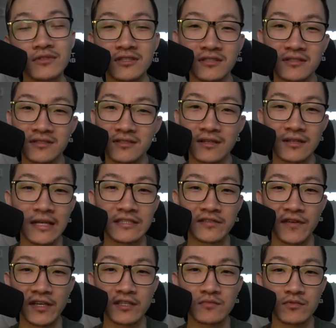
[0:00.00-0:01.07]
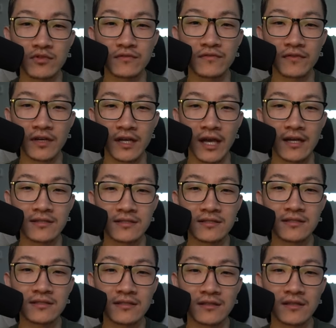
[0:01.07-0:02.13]
which is the less effective move
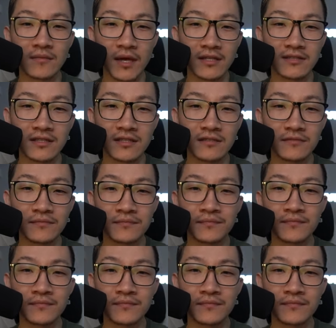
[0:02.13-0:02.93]
against the Mantine.